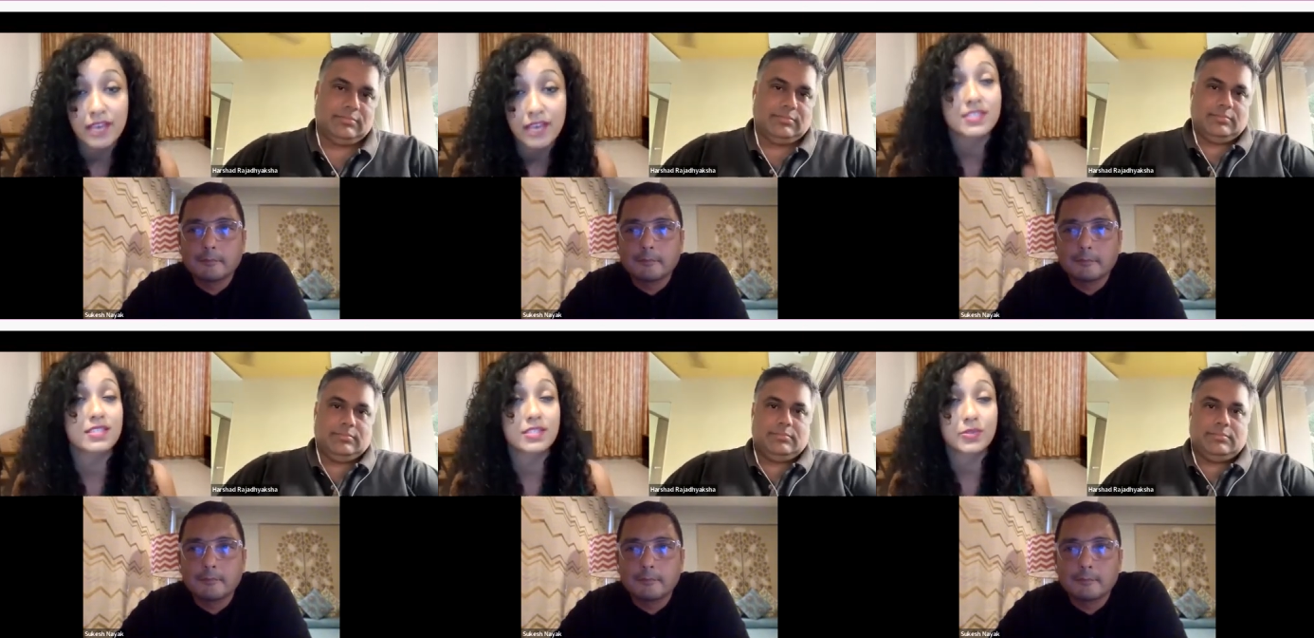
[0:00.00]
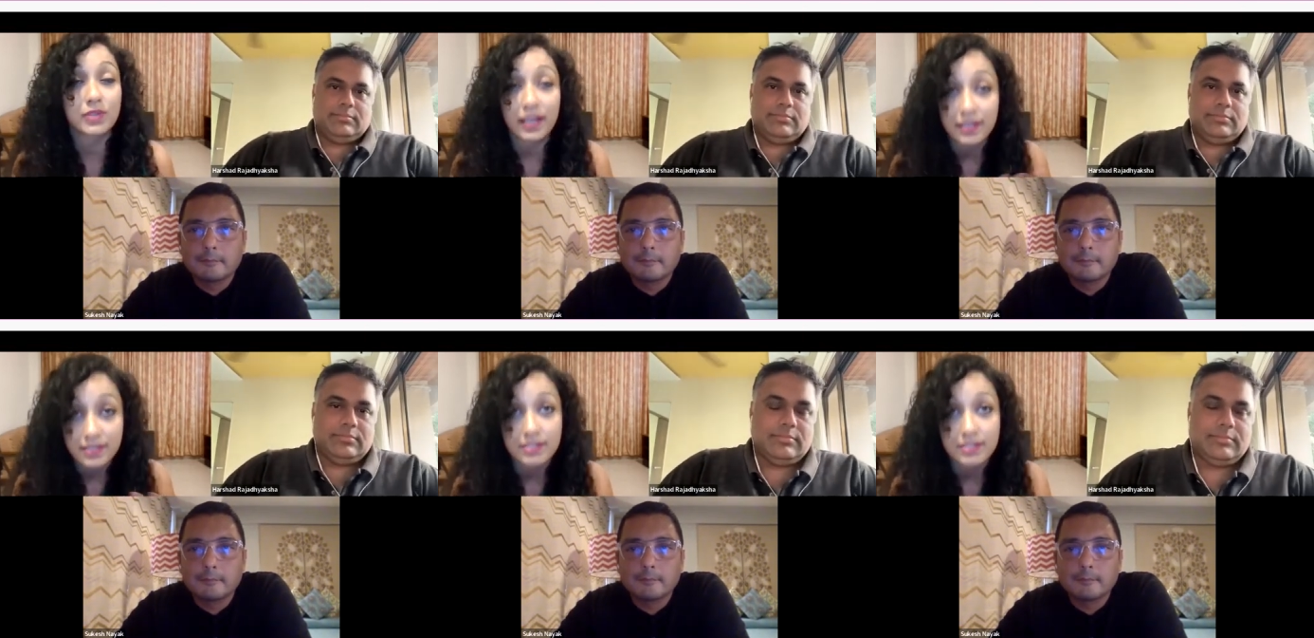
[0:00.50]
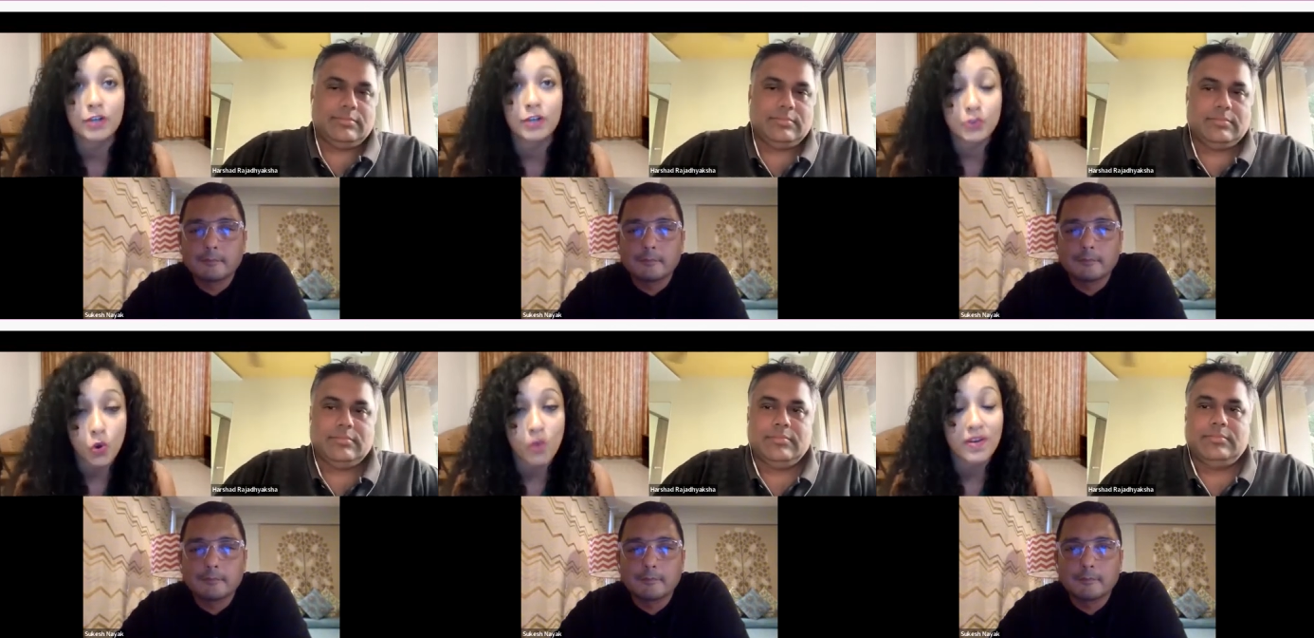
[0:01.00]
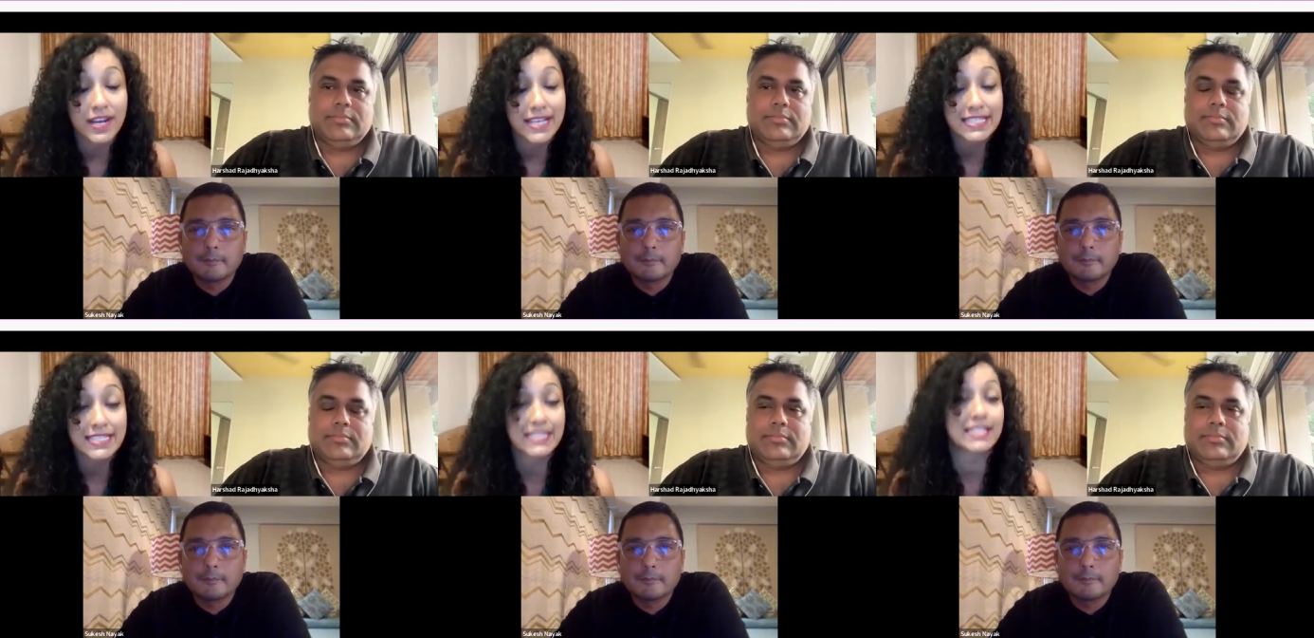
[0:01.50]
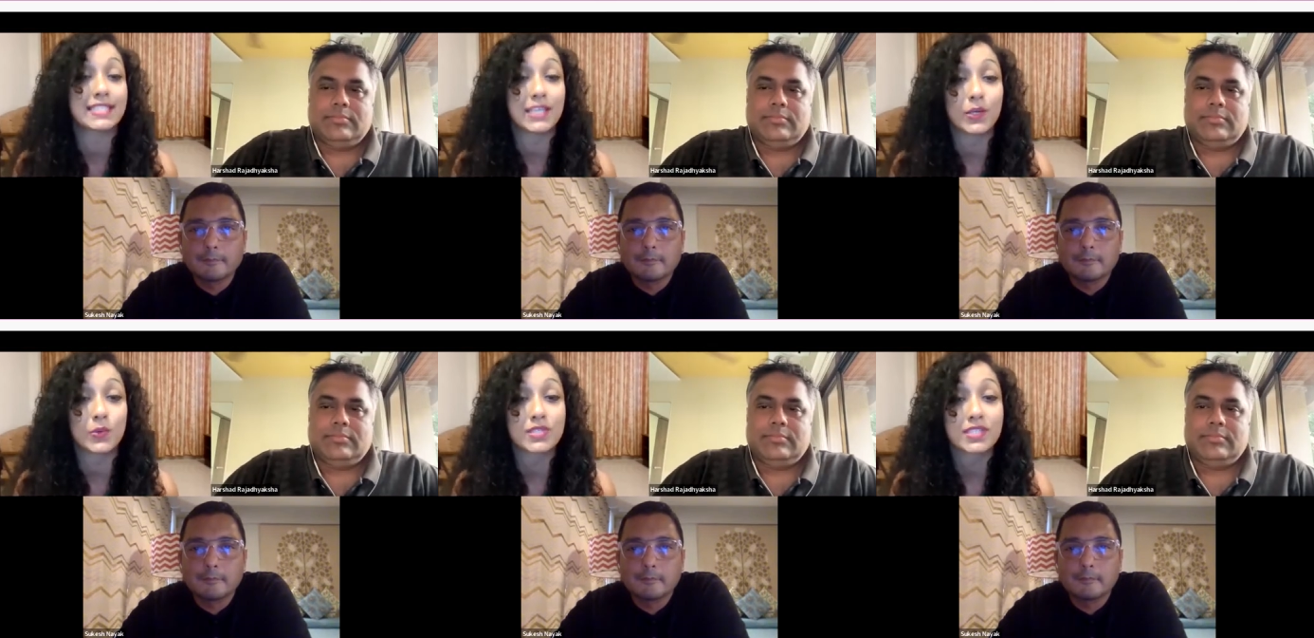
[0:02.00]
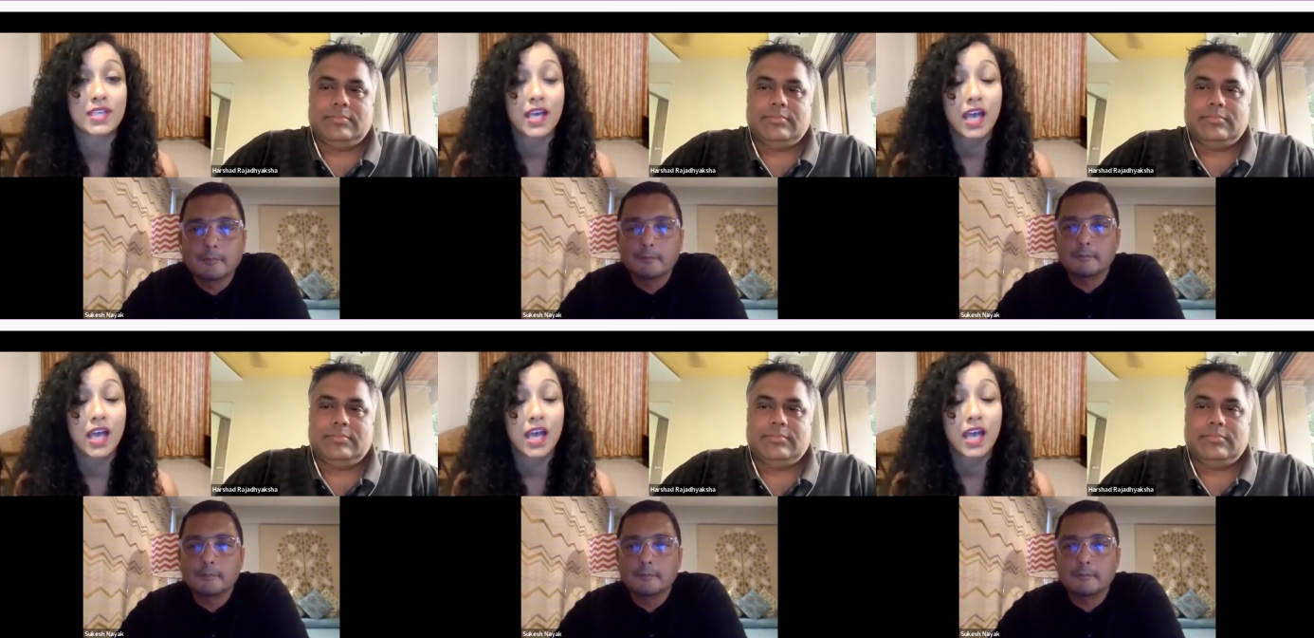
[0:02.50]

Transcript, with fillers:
Speaker 1: ever since you guys uh, took over as a CCOs.